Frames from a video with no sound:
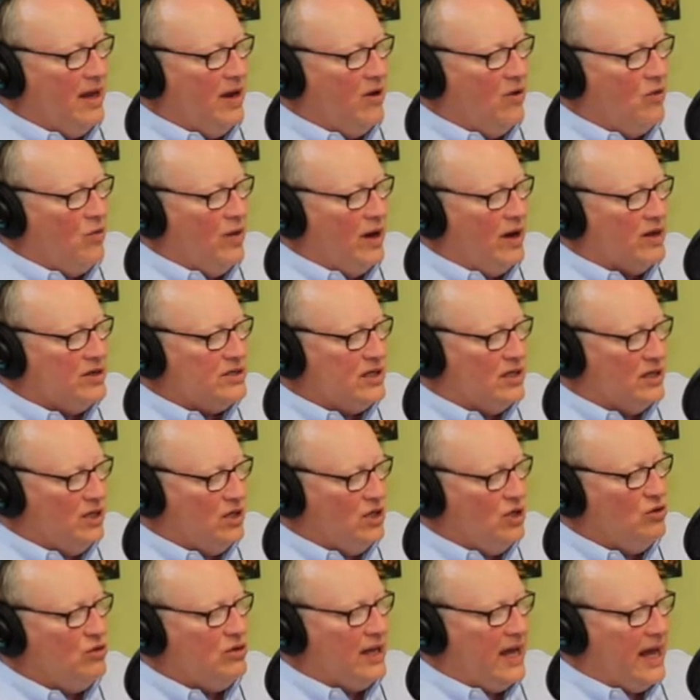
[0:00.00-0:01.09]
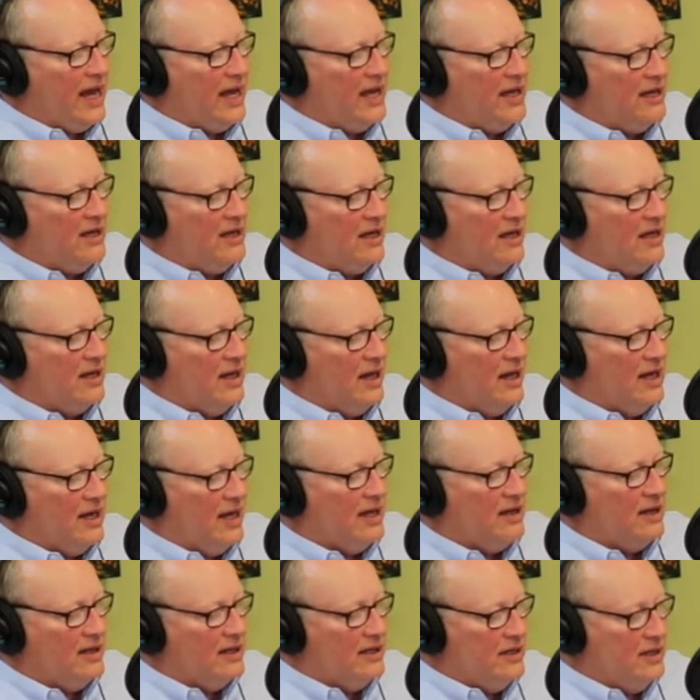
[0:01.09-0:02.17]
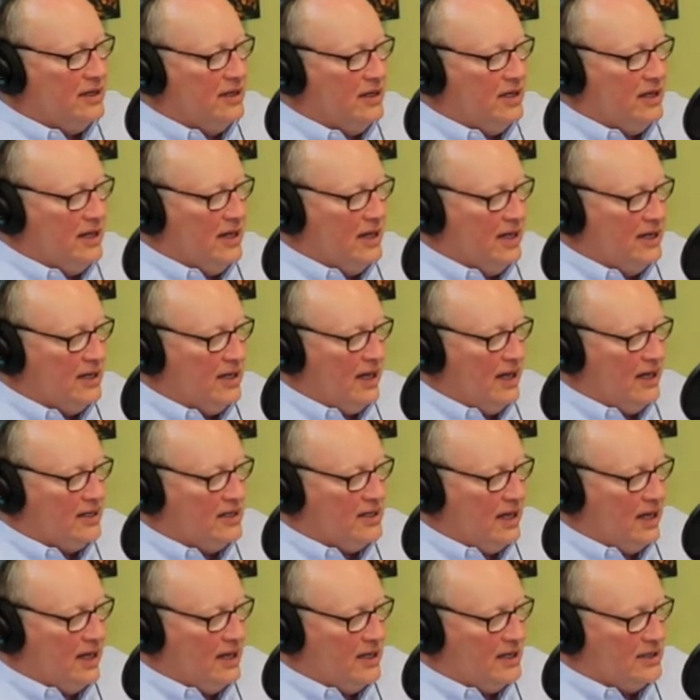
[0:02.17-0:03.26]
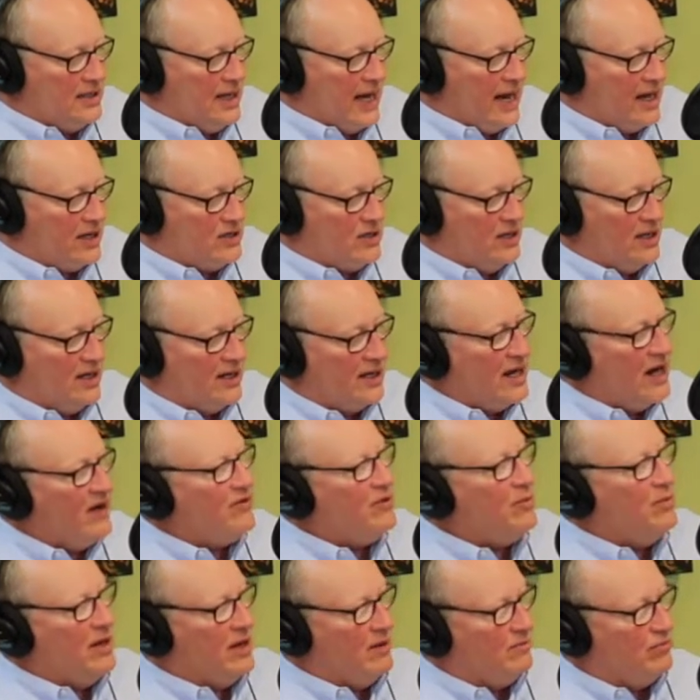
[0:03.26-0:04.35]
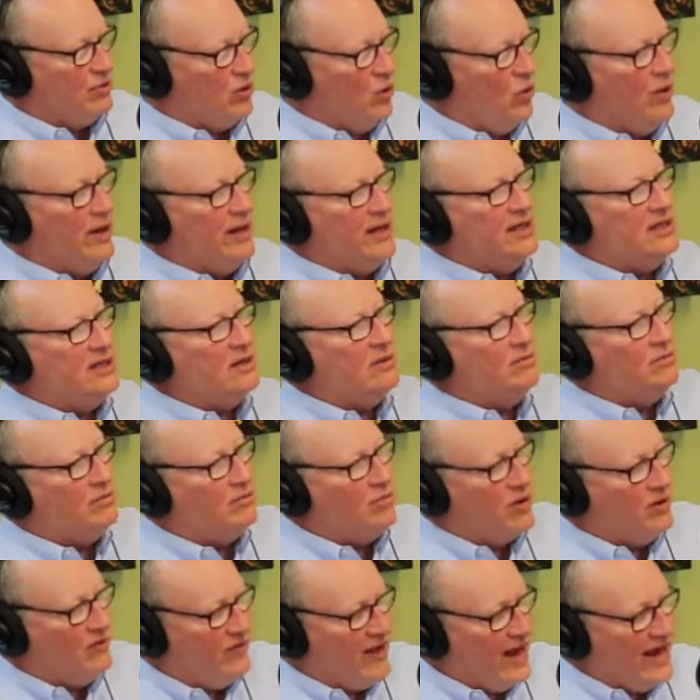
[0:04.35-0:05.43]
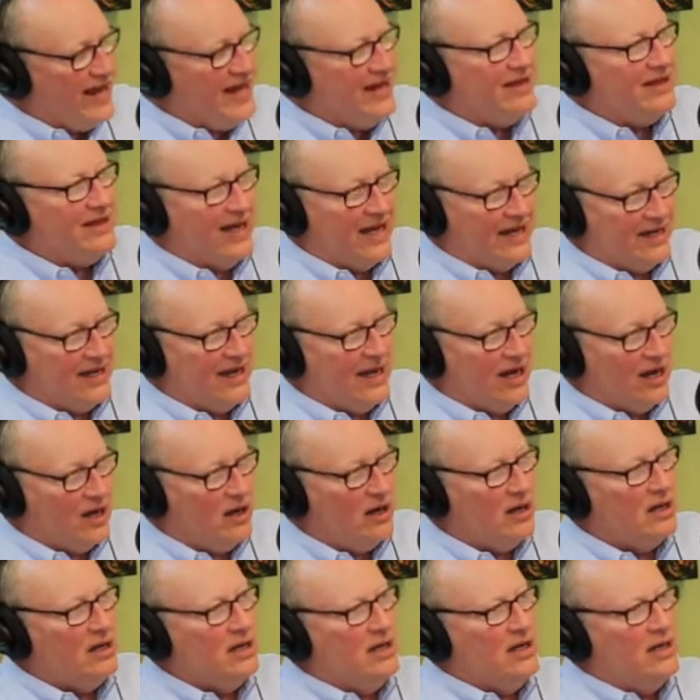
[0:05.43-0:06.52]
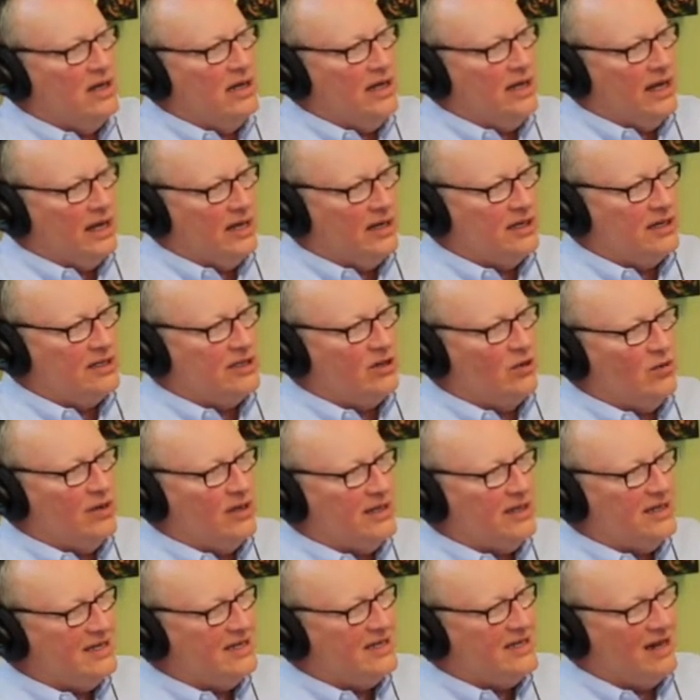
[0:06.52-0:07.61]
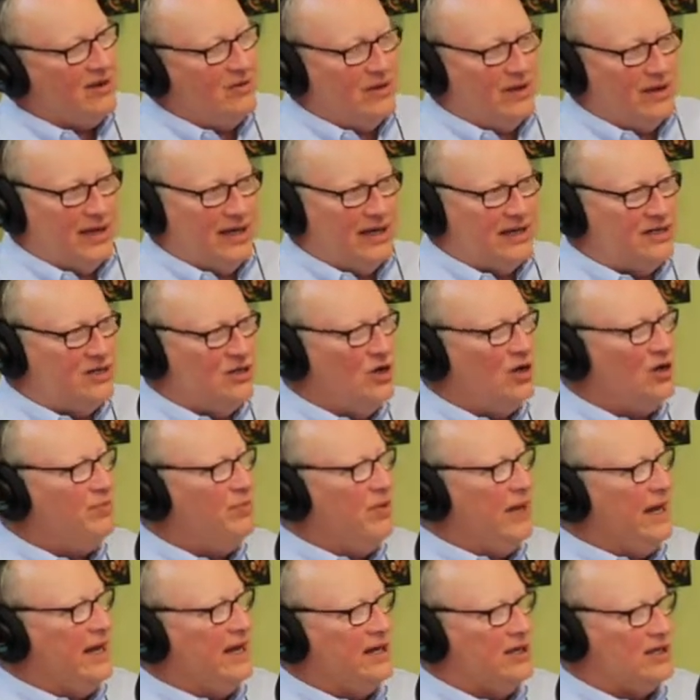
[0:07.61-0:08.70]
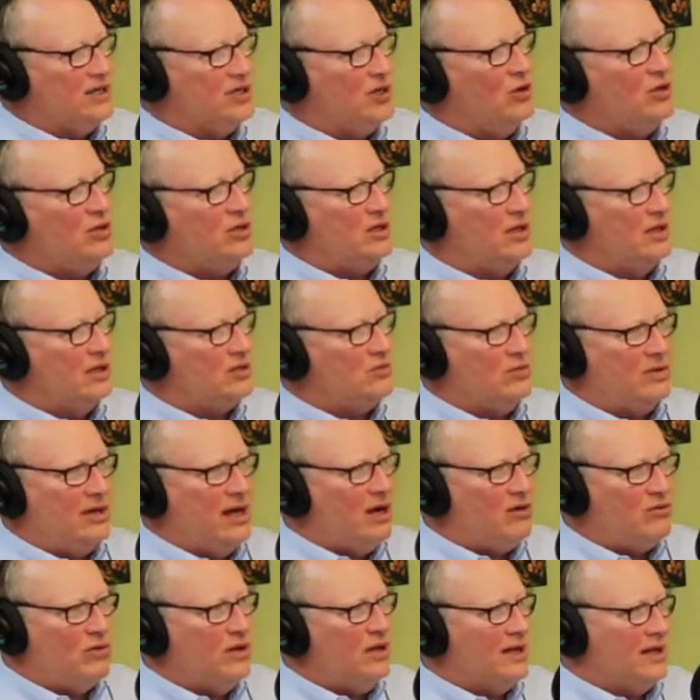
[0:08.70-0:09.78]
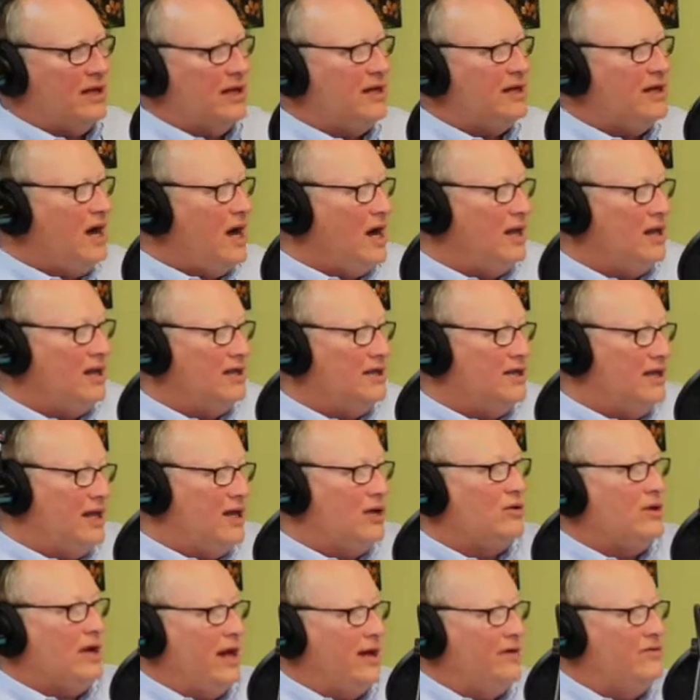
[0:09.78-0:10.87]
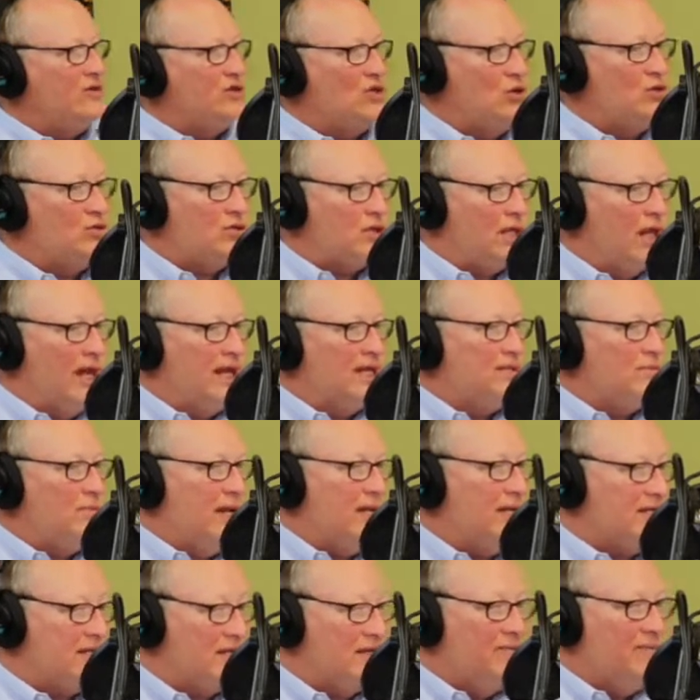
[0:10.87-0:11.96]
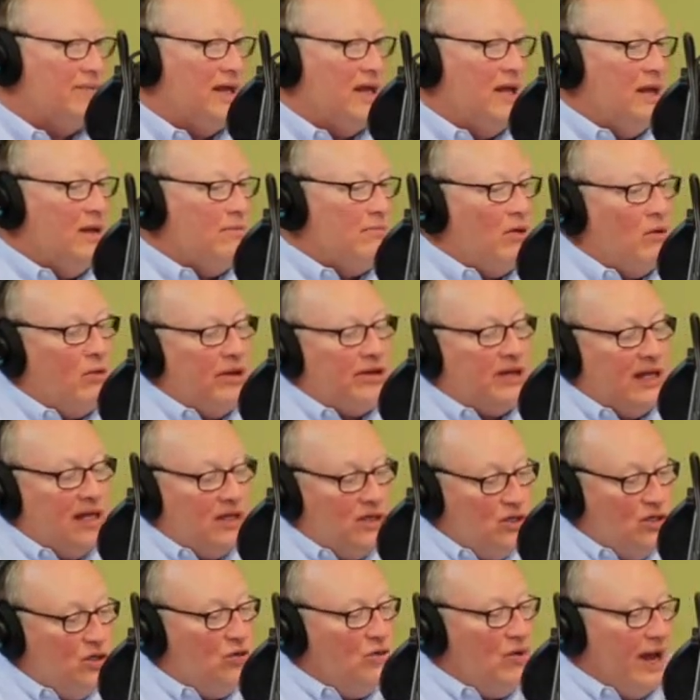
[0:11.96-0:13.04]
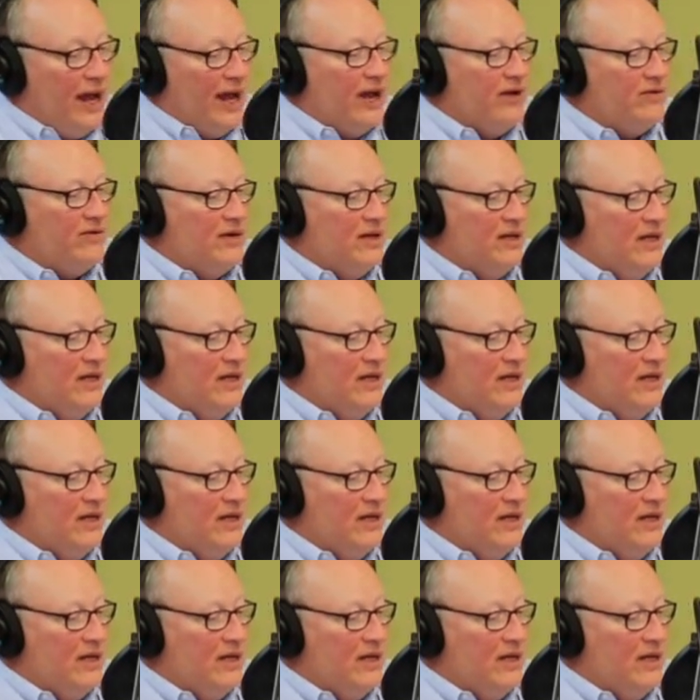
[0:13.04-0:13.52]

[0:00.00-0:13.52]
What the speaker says: whereas in the UK and in England, it is actually government employees providing that care. And so we say, well, it's European, it's socialist. Well, not really. In Holland, they don't have socialized medicine. But what they do have